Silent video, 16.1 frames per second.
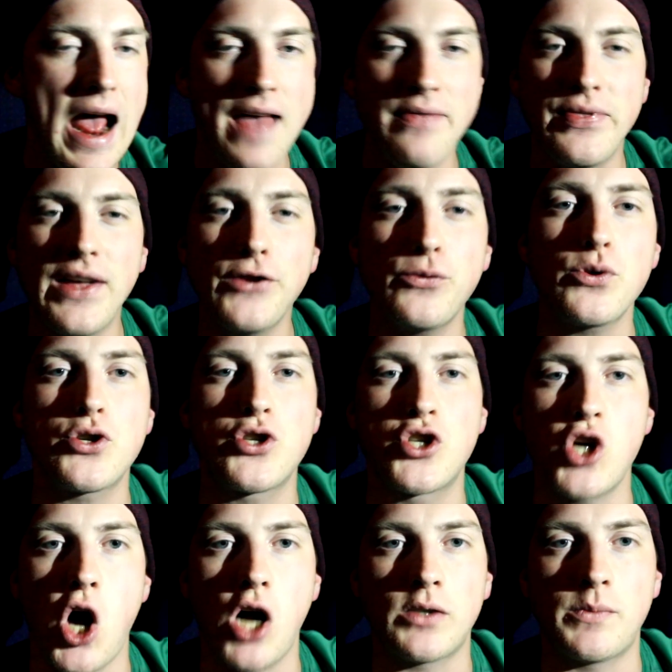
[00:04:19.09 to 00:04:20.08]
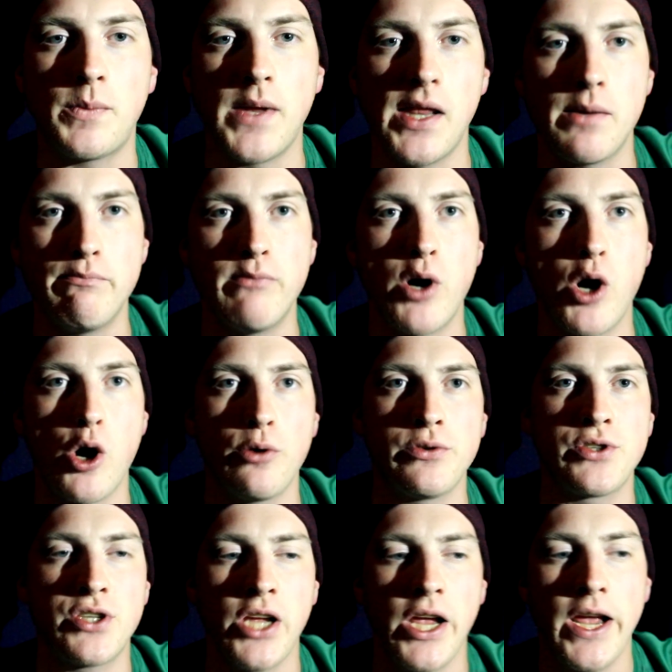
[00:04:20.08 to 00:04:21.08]
And that's what shocked me the
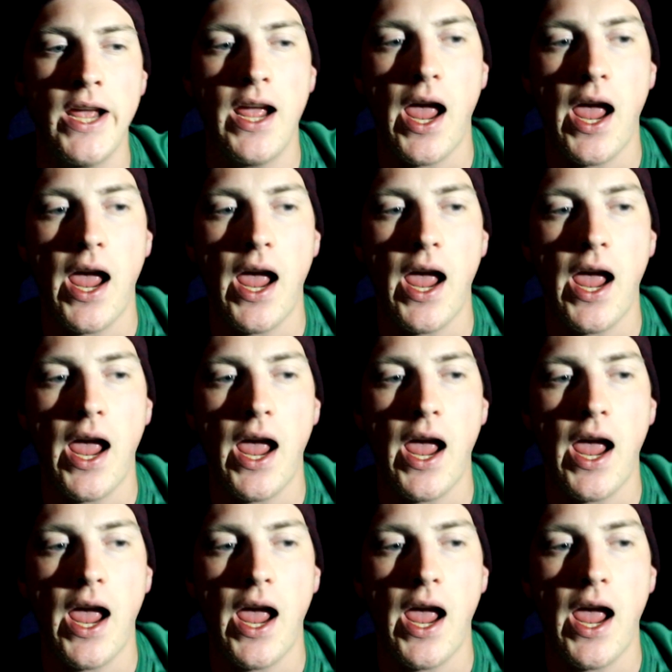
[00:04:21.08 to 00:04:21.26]
most.